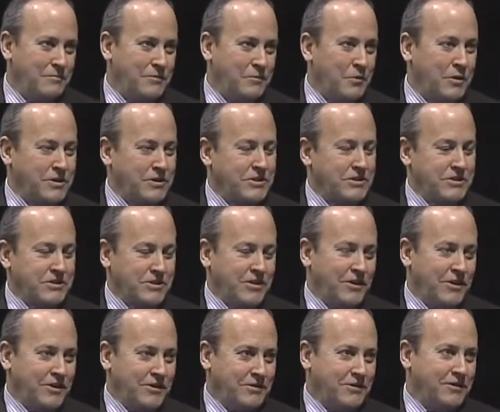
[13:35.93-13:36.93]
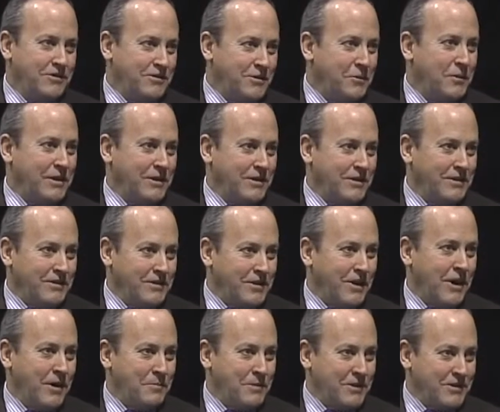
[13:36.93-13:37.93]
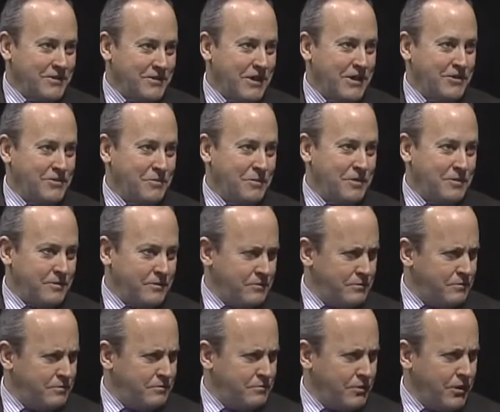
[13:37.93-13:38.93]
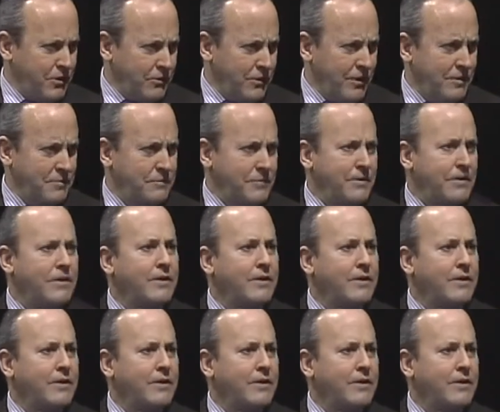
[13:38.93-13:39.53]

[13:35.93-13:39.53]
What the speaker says: which is called the New England Common Assessment Program.